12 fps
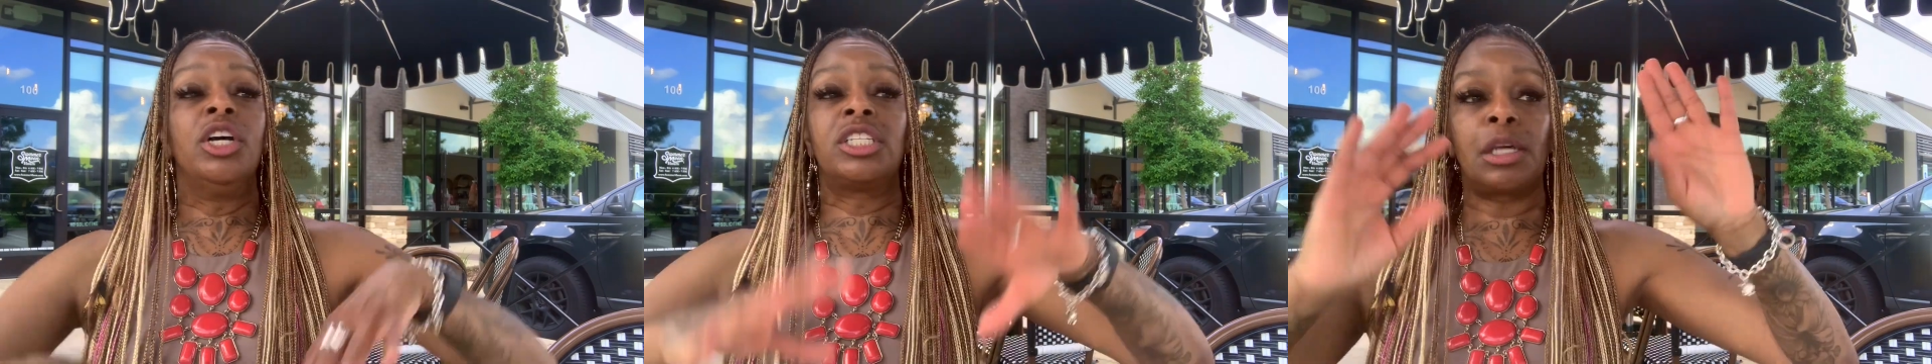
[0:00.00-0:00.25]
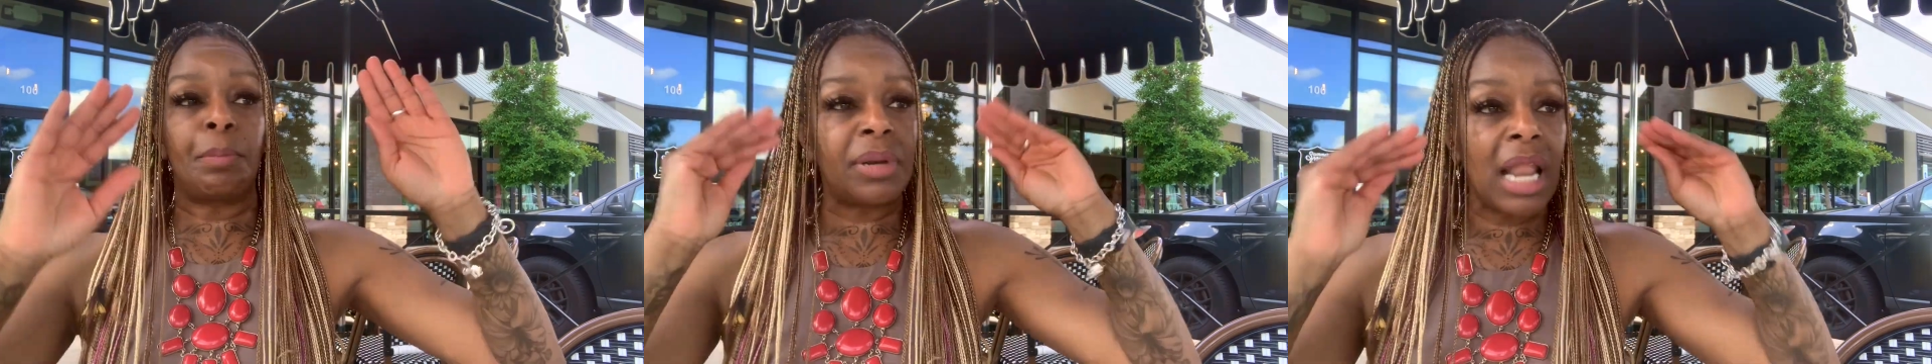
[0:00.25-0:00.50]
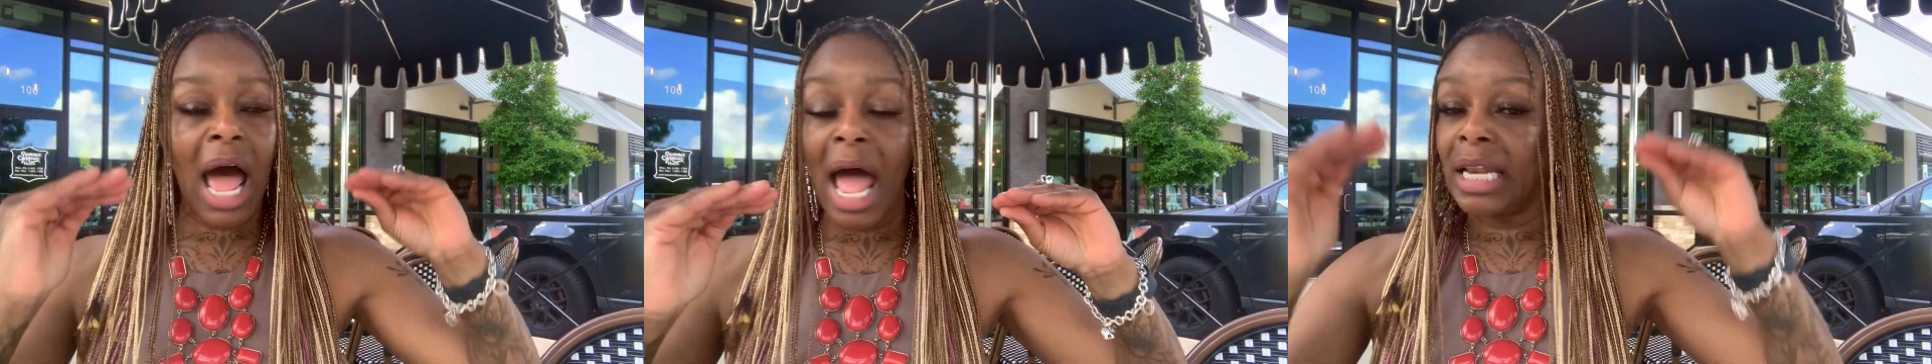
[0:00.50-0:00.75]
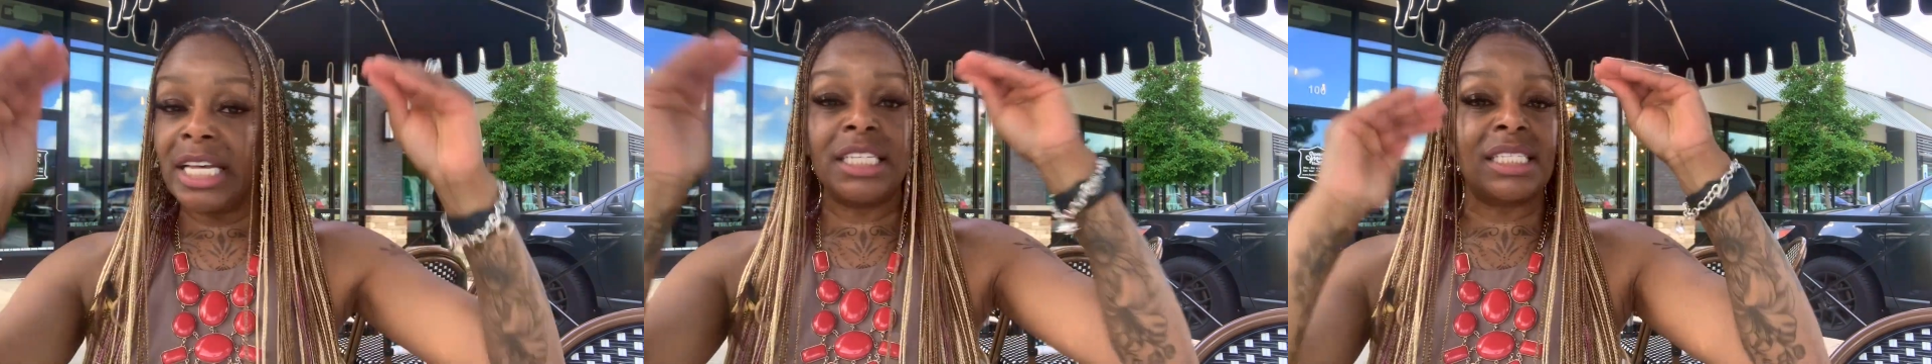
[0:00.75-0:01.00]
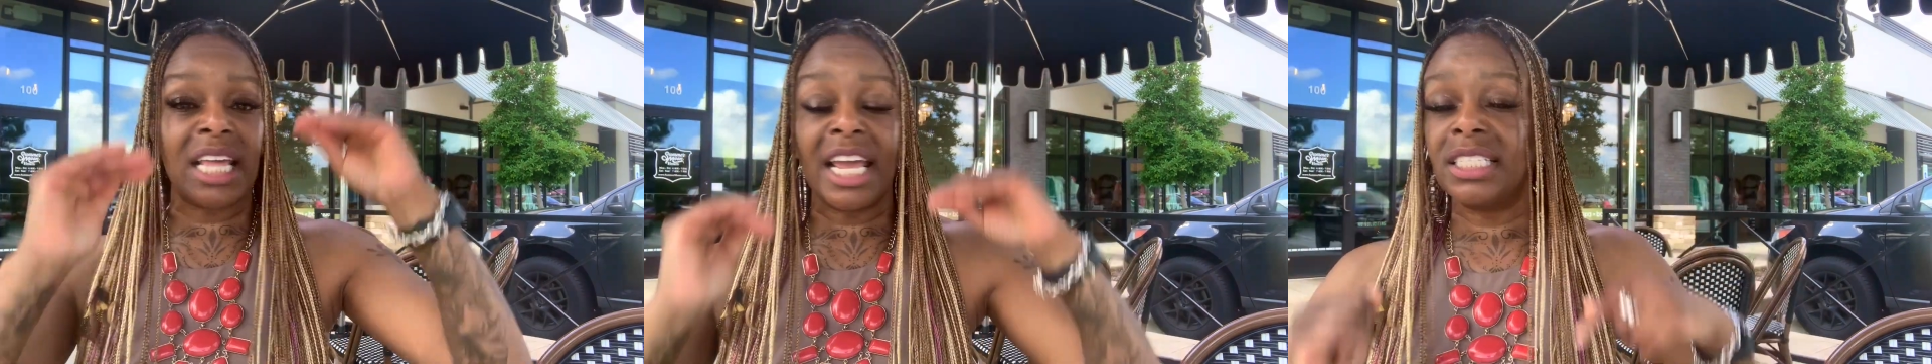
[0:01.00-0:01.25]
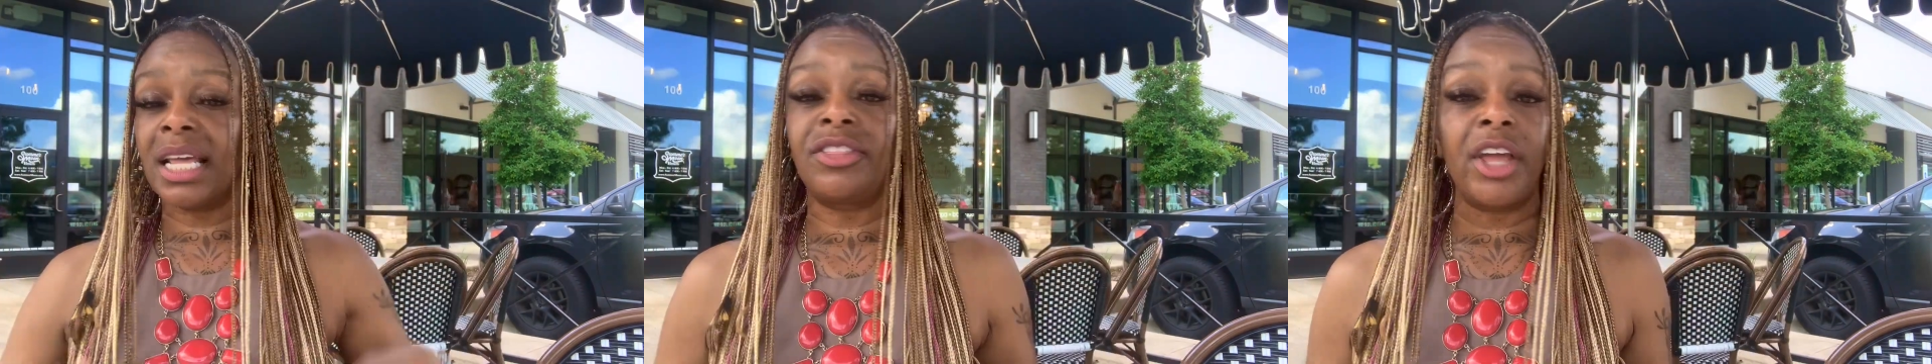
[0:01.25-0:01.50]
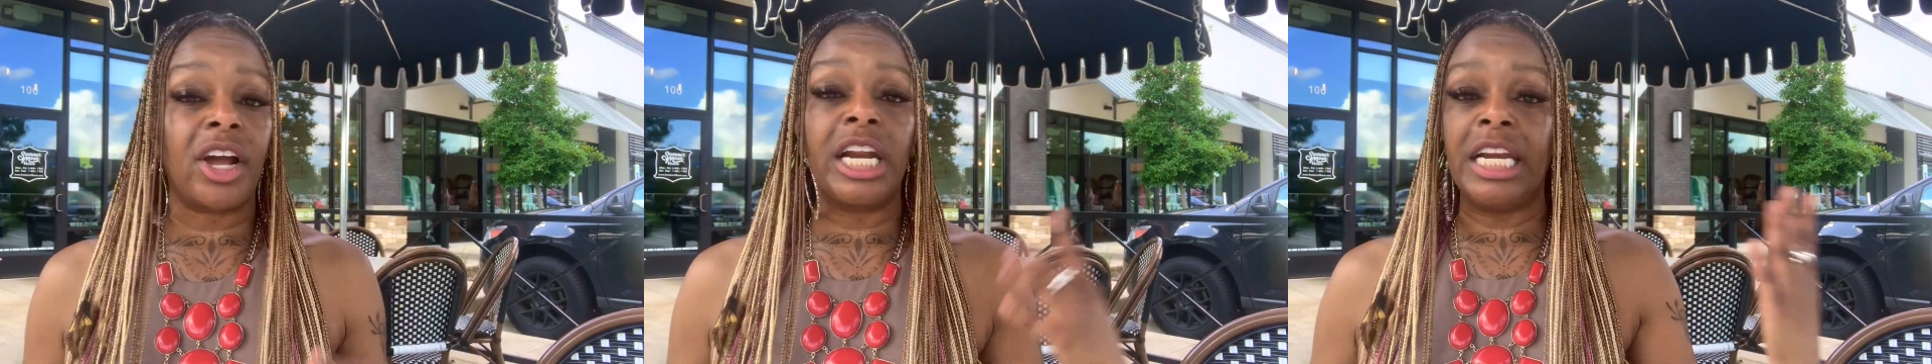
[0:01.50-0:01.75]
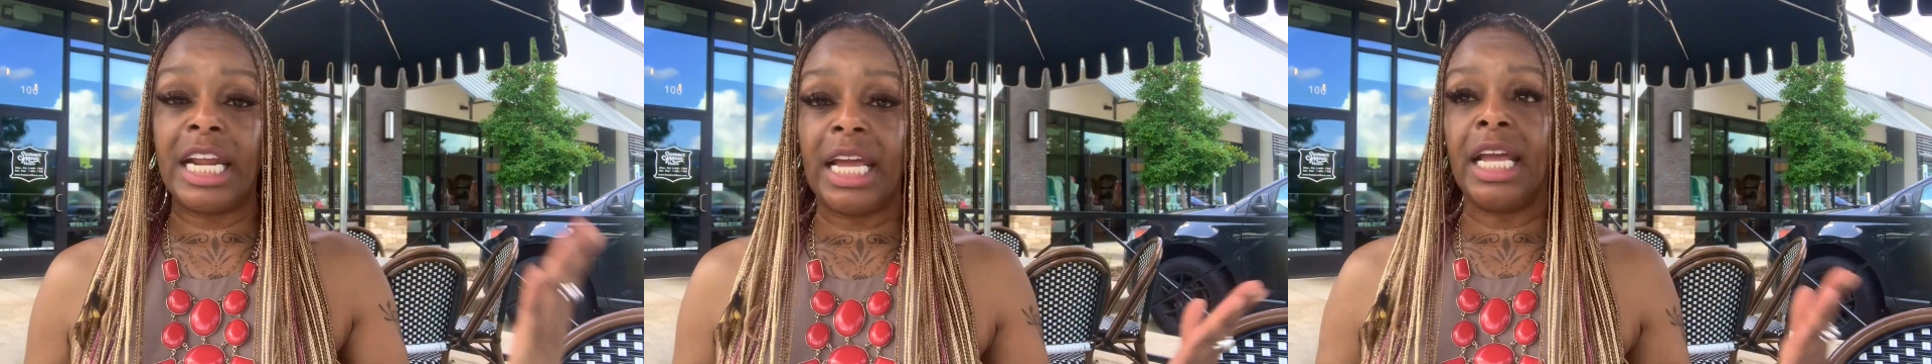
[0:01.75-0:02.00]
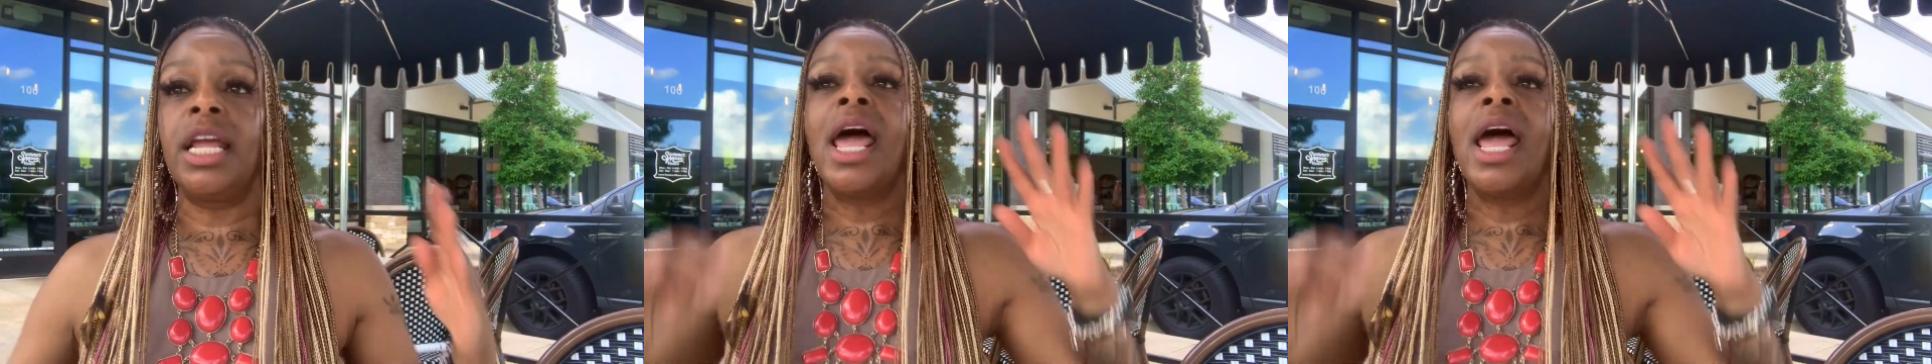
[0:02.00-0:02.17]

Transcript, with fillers: supply lists, things that they're gonna need.